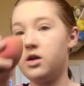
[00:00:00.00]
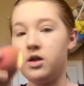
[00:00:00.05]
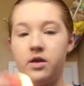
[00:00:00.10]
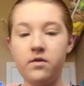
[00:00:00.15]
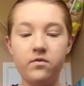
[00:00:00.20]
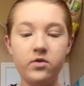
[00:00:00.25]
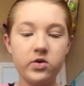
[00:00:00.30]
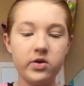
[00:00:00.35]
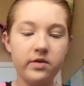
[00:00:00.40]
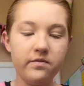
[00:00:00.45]

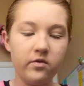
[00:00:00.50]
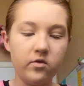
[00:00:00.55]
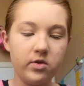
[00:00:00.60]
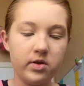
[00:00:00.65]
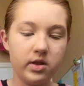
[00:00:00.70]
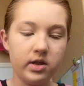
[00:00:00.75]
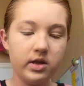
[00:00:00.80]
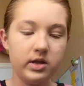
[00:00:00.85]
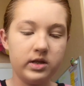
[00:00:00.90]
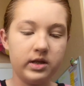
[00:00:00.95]
If you have
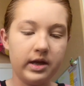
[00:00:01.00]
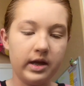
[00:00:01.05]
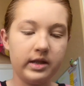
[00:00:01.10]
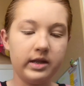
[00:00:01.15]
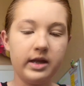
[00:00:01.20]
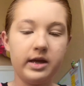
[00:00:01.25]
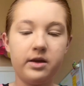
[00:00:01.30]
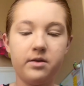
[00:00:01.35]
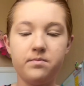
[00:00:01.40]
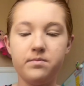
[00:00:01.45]
oily
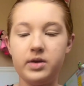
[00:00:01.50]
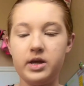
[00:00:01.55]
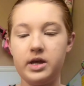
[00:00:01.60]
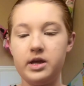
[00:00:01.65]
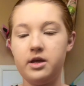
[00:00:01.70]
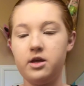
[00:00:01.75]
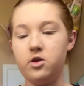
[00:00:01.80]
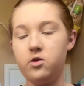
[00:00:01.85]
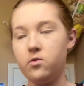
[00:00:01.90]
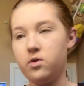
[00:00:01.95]
skin like
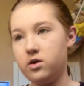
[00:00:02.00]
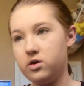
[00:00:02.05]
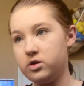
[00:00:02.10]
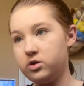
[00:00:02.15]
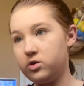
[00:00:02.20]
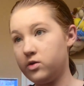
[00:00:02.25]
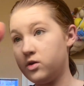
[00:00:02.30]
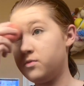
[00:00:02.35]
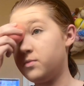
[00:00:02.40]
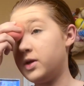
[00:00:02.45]
me, you
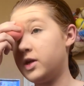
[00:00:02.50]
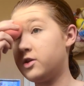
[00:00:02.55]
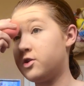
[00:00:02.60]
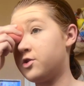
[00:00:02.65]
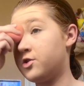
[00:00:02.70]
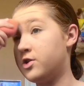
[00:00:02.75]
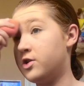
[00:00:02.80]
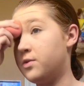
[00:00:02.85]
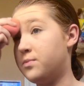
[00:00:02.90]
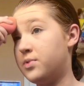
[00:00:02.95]
always want to make
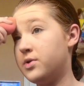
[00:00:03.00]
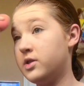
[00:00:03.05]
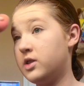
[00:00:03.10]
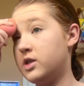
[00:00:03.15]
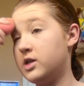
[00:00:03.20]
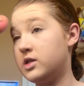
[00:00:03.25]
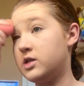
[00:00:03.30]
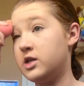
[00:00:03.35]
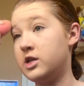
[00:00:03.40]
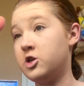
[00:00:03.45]
sure you
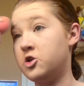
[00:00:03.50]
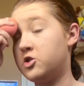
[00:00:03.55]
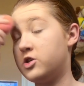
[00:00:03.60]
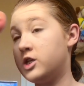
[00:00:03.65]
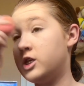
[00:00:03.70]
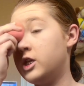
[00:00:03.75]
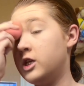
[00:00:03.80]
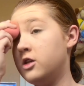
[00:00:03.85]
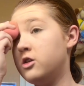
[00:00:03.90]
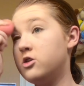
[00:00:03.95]
put this in your
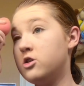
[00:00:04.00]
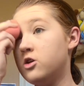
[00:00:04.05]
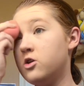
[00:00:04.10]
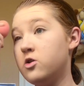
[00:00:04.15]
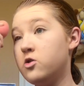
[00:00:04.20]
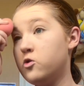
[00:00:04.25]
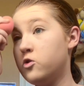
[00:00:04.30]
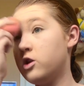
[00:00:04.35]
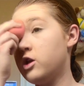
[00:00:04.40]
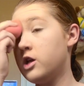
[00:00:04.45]

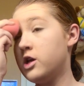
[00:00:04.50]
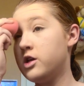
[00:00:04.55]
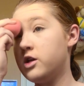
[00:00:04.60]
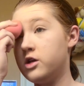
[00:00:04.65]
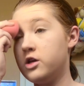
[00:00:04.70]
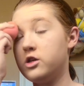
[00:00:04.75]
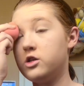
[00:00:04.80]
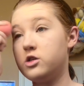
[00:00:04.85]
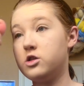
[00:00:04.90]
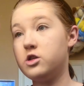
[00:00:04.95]
T-zone
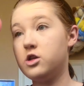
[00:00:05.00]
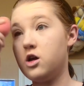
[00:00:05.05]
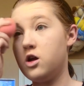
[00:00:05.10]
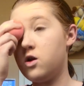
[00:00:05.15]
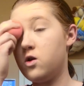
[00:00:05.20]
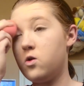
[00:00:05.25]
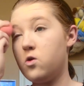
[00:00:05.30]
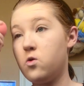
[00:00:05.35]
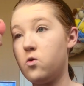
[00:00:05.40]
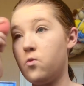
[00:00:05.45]

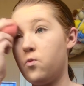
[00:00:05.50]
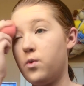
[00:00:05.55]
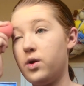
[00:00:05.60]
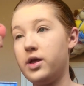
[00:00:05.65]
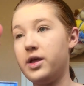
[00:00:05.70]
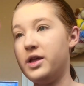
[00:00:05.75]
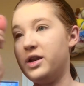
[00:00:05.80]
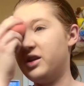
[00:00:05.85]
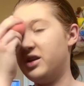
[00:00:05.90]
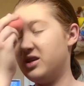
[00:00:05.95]

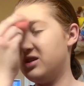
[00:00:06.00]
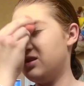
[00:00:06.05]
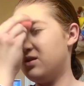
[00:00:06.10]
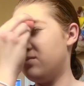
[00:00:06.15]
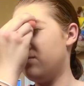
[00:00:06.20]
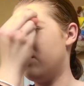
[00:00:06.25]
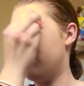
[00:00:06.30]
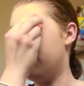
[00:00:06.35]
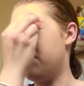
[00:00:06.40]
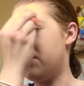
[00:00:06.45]
so it
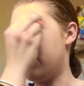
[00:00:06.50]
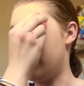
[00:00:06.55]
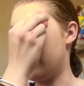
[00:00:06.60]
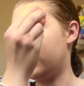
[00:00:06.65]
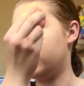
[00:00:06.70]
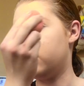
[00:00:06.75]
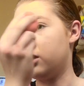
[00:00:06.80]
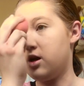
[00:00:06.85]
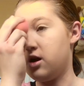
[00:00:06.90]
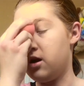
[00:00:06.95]
doesn't
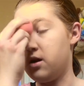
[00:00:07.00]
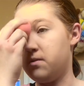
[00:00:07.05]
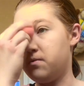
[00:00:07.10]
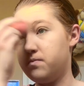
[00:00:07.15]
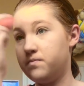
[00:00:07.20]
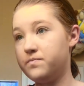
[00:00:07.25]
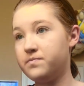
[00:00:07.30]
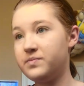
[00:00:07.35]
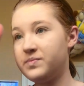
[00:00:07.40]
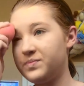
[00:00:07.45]
mess
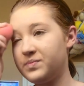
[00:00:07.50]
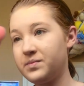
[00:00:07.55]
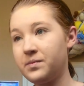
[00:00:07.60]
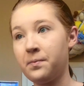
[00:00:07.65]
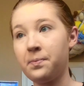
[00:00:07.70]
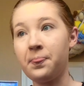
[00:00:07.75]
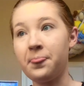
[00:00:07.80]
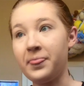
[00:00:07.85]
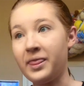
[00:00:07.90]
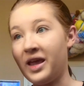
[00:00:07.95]
up
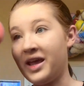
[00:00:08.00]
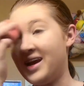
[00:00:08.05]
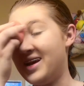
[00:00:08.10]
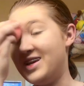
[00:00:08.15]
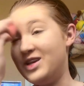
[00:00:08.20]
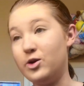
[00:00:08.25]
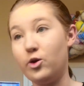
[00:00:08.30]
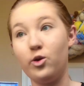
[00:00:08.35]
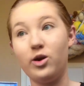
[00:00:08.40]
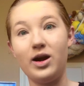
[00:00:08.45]

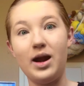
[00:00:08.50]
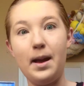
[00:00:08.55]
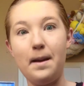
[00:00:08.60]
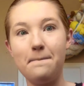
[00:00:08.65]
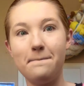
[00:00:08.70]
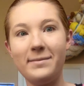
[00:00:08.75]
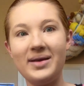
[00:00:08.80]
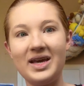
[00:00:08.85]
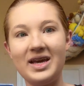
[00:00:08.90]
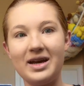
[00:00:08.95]
your
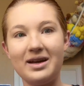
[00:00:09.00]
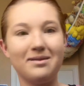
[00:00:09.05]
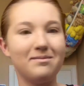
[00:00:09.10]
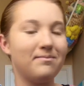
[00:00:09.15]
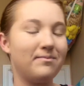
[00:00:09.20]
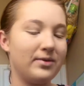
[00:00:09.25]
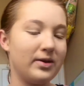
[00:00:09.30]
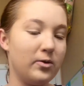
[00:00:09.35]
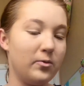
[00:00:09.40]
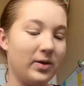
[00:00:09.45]

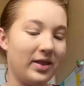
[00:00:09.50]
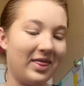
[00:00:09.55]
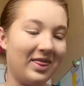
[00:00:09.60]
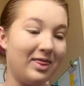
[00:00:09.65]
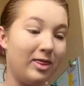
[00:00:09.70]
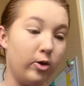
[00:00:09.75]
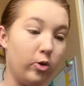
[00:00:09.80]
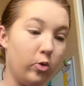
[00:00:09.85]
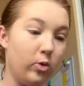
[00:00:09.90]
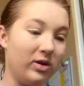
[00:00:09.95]
makeup with
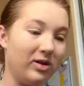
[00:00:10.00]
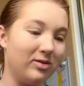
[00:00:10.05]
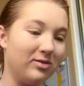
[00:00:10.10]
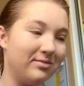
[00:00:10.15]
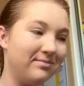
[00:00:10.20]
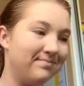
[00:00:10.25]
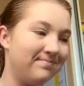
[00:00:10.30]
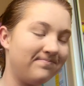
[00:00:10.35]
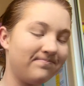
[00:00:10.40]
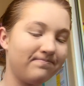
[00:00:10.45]
the oil.